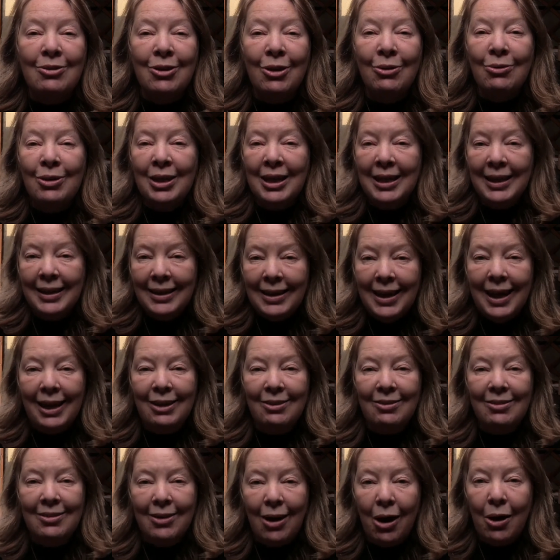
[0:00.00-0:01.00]
So
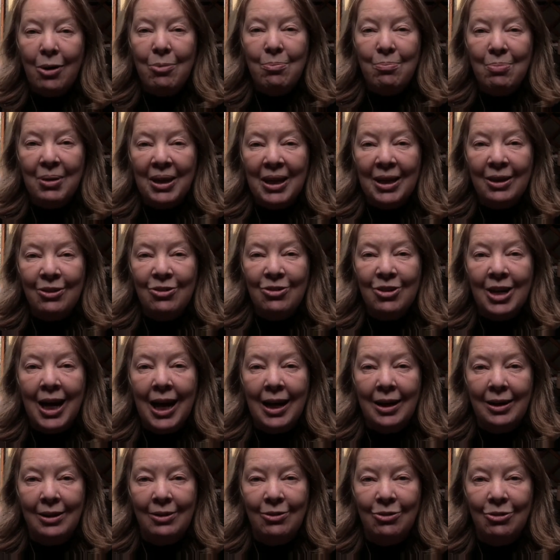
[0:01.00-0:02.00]
yes, I'm being
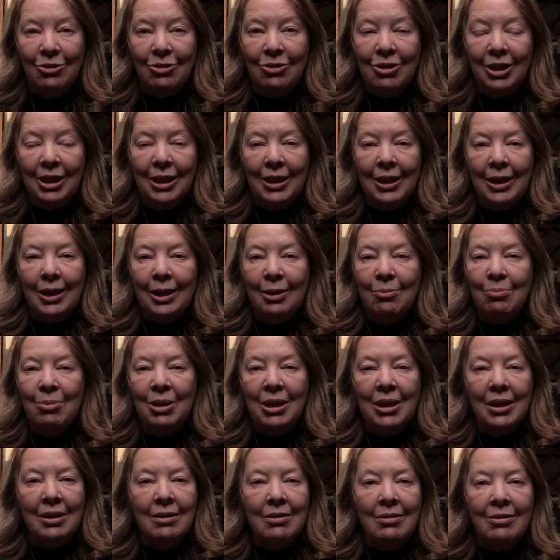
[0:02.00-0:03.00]
challenged,
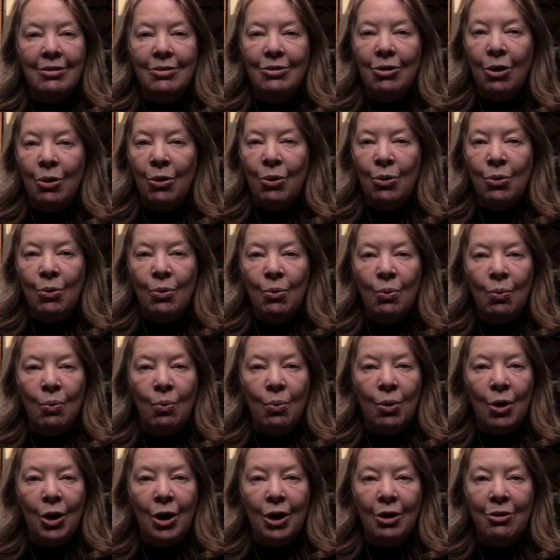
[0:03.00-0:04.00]
but it's so
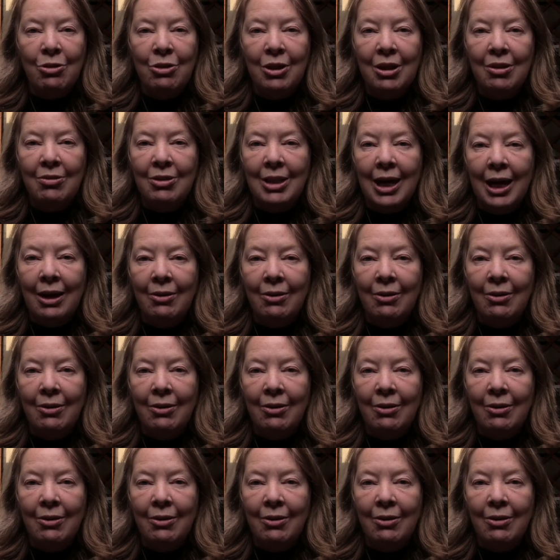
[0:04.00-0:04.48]
worth it.